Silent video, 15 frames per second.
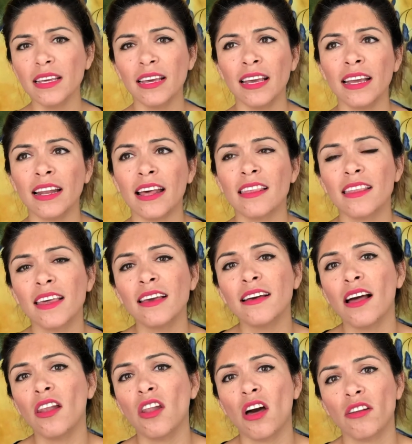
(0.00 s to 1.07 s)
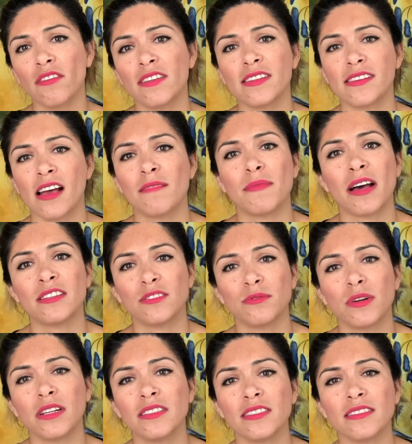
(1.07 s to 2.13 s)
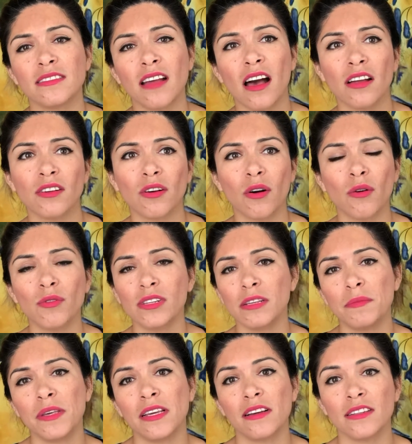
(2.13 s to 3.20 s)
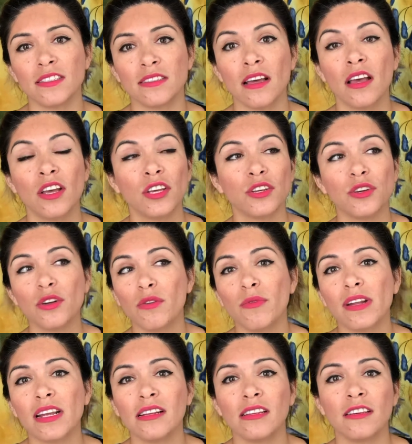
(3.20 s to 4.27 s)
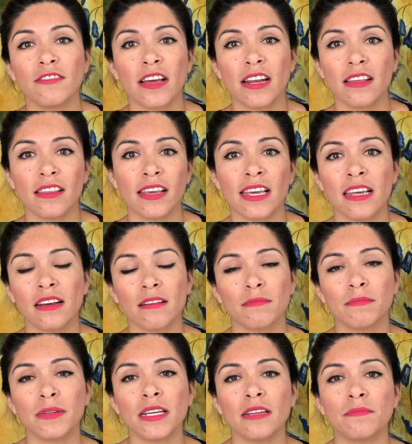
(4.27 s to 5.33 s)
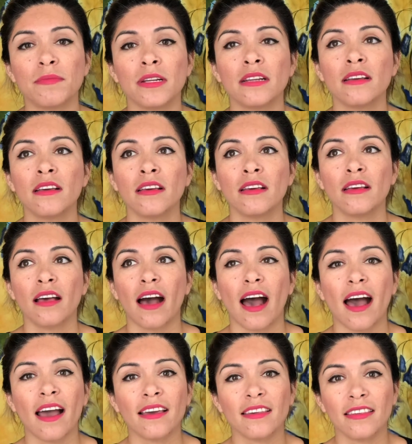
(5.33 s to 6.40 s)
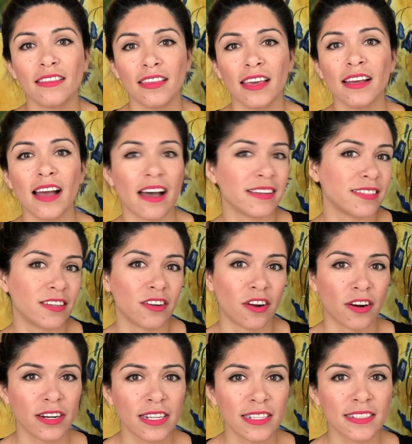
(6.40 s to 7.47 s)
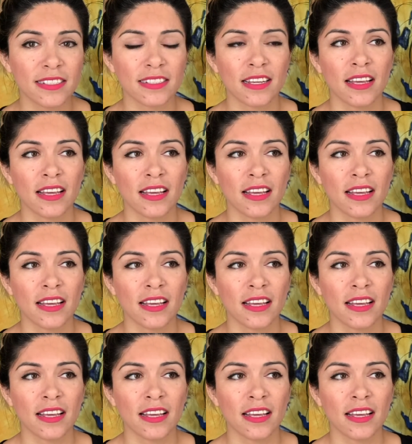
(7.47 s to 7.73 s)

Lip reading: And I think a lot of the time as well, it's not only because you don't want to leave anything incomplete, but I think as an artist,